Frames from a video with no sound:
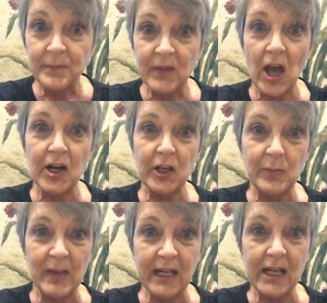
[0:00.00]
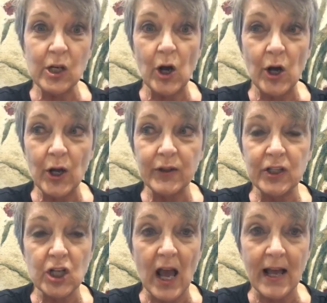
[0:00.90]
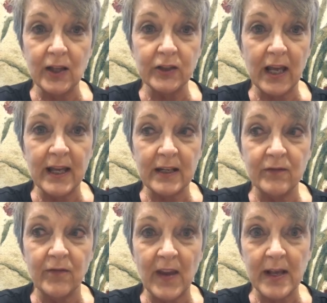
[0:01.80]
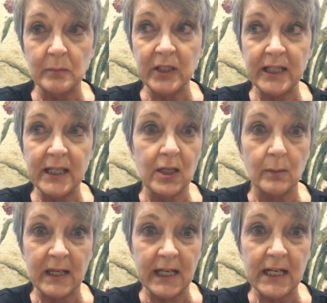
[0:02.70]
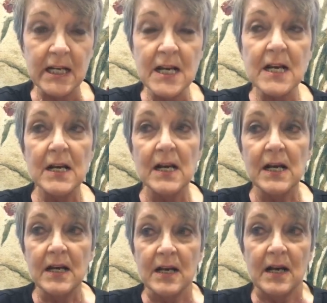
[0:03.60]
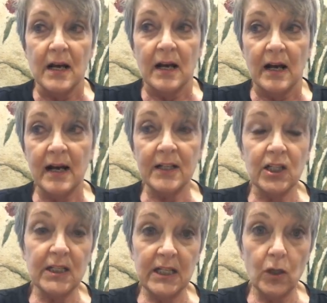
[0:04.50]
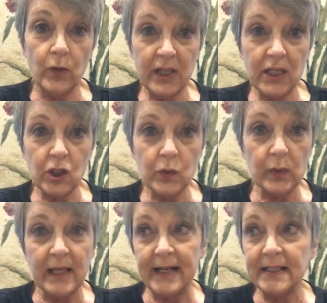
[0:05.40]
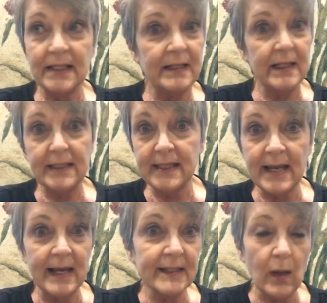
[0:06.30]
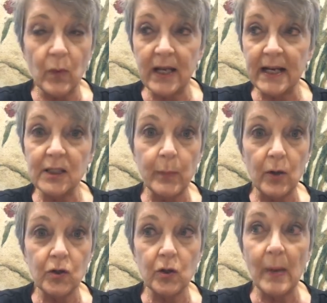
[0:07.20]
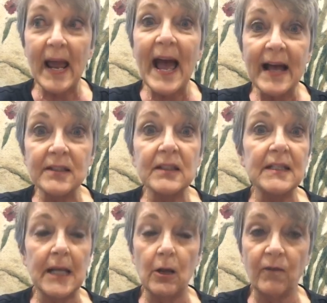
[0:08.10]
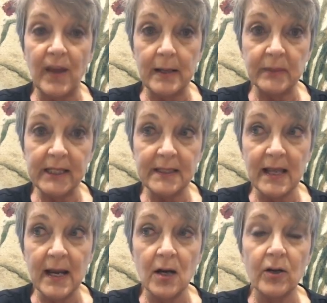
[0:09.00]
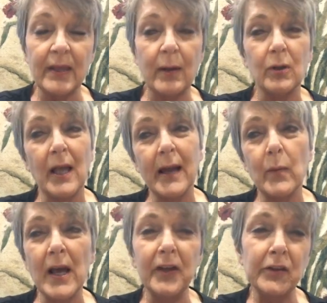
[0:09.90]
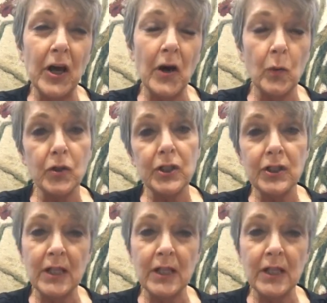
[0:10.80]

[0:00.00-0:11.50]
Got a committee called the Child and Family Committee to deal with issues related to DCS. I went and I spoke to them. I asked to take families there, and they were like, well, no, we'll just